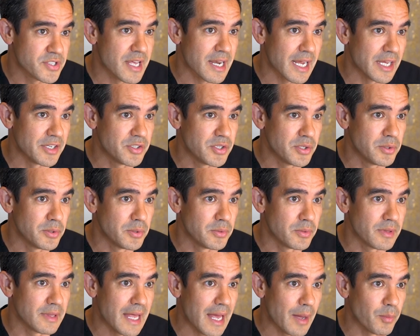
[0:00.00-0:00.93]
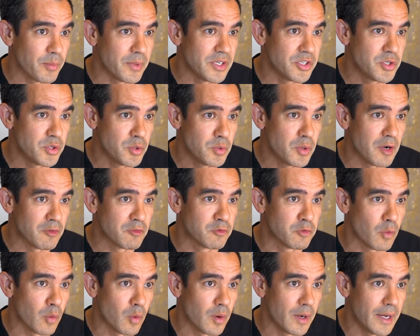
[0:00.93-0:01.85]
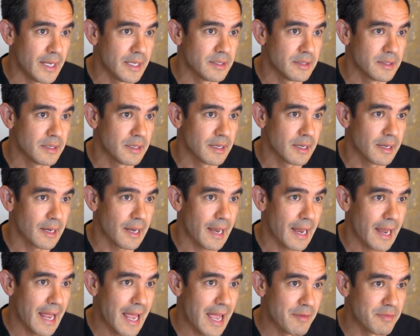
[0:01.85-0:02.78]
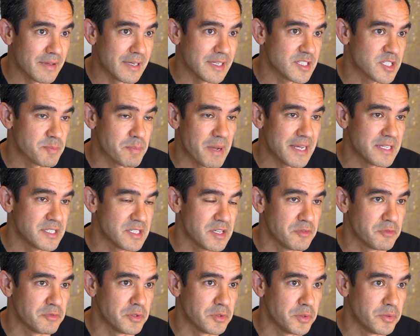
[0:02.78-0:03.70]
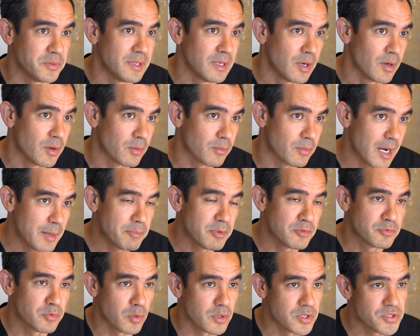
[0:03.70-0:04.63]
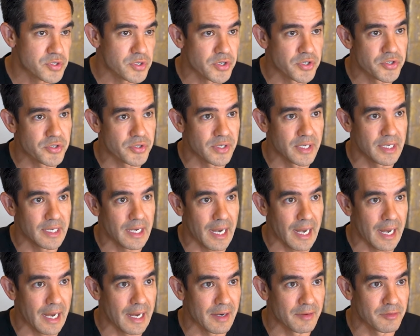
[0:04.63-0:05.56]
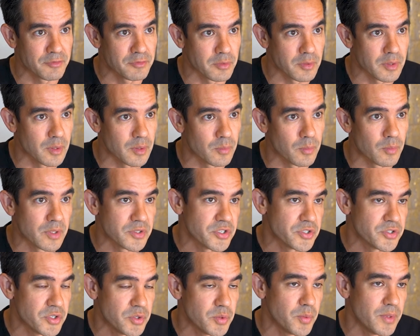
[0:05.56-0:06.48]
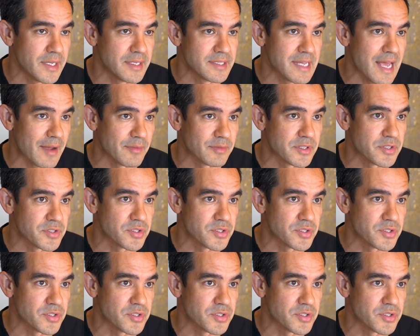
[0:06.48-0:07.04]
that I do that we do avoid having spicy food right before surgery and for 1 to 2 weeks after